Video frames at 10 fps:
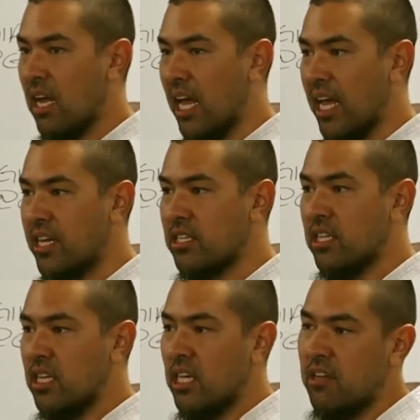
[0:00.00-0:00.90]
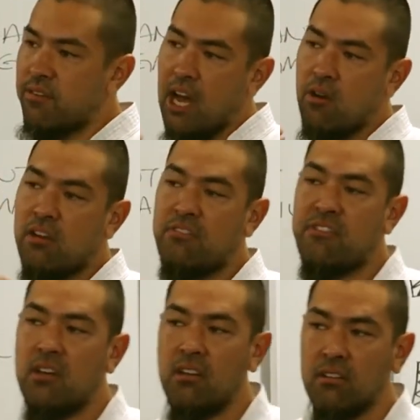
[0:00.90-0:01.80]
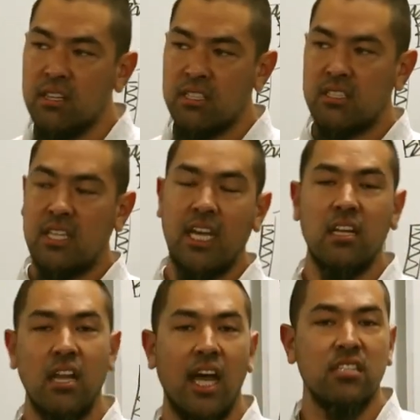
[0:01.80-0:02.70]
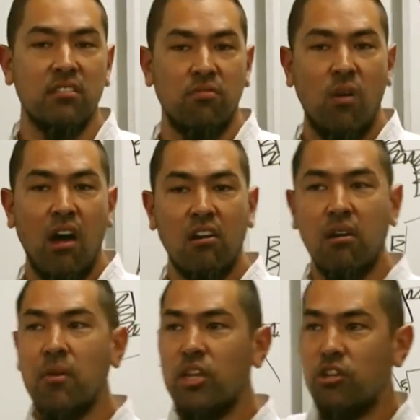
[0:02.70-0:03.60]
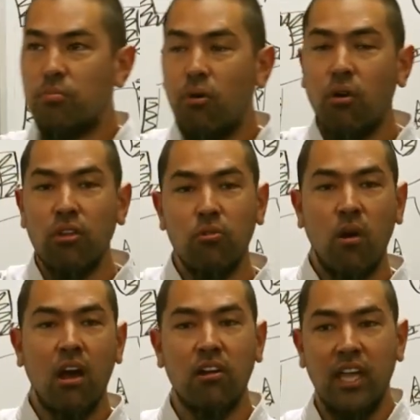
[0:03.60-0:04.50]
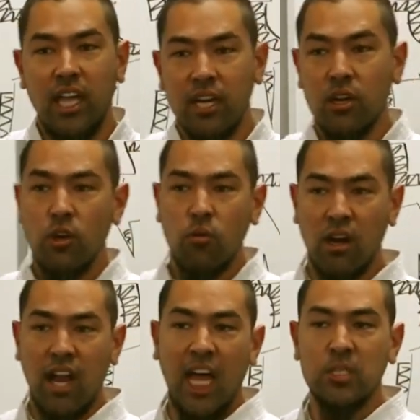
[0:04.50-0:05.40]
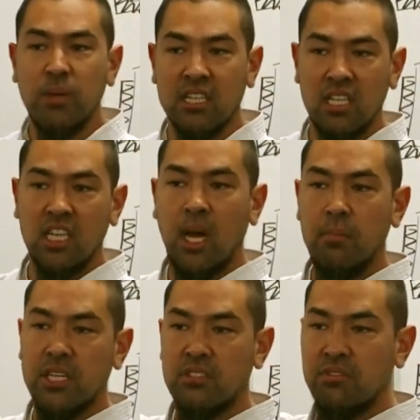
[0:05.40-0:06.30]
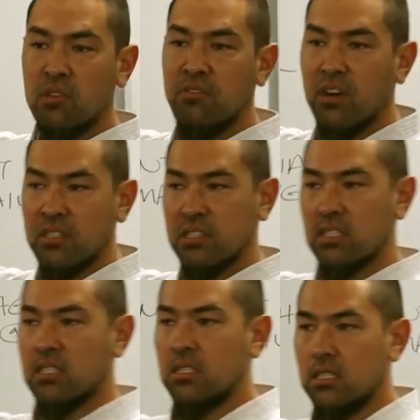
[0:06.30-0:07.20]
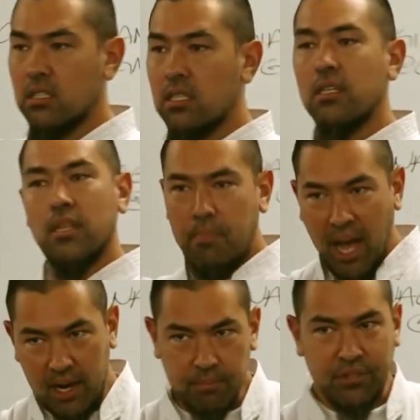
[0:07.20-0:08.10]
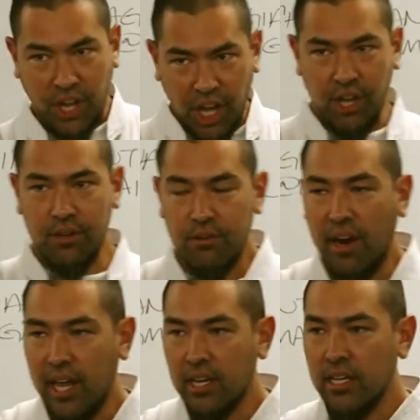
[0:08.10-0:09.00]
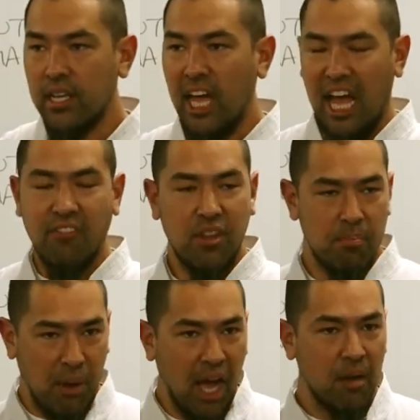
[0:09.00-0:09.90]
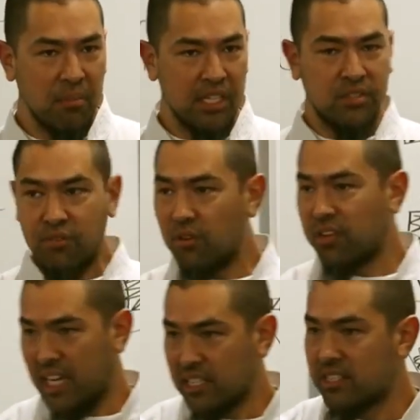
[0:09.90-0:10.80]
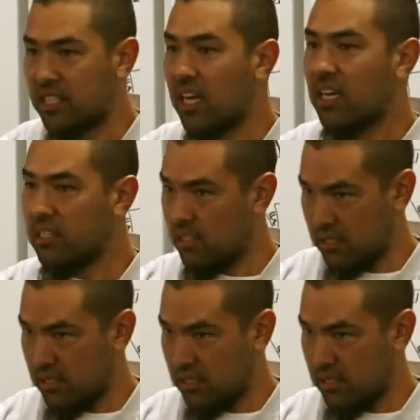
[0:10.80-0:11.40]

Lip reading: And if I were to fill this said glass of water, you pour the water in, what aspect of the cup gets full first? The bottom, duh, right? After the bottom gets full, then it's the